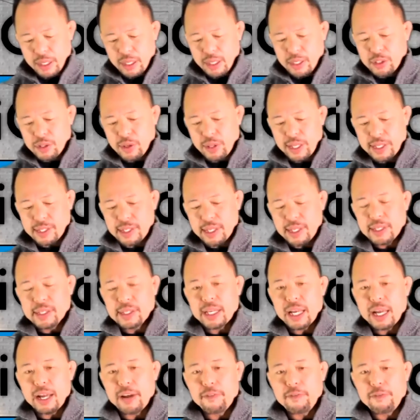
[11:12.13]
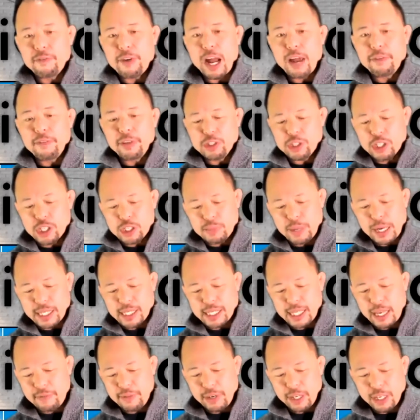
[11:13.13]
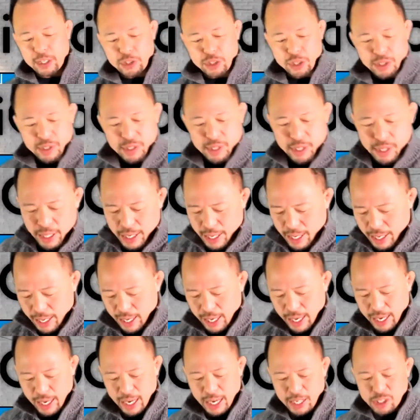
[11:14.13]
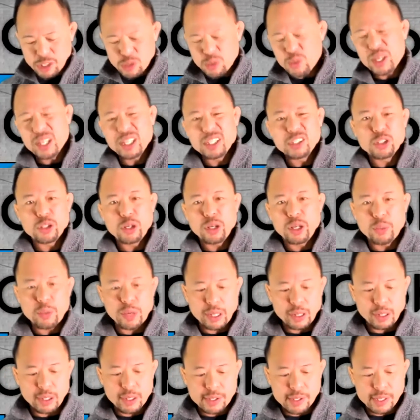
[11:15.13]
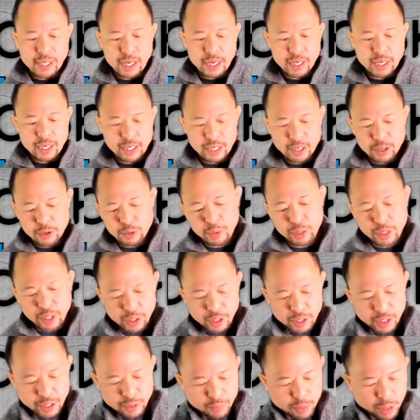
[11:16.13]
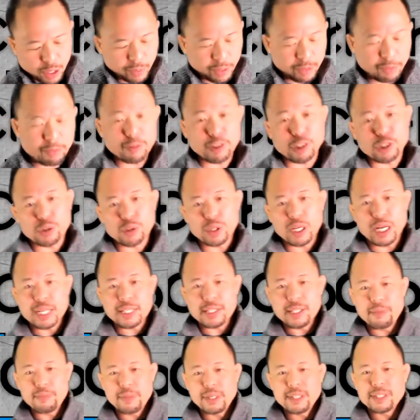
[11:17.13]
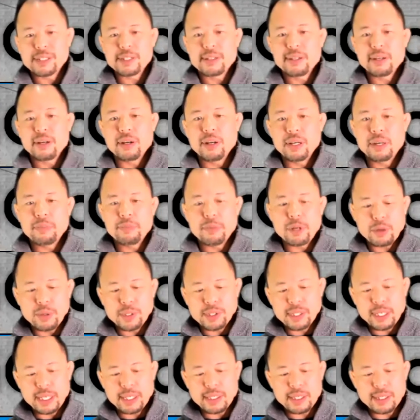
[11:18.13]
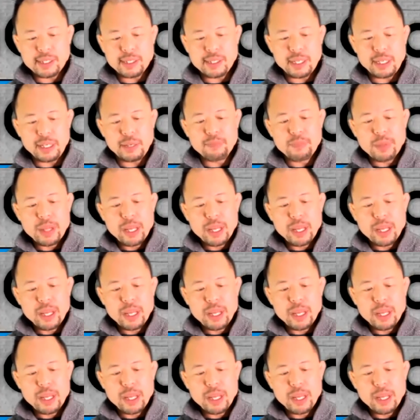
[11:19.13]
So this is 5 inches by 7 inches, and I just want to show you what it looks like. I know we all can probably visualize it, but it's always nice to see.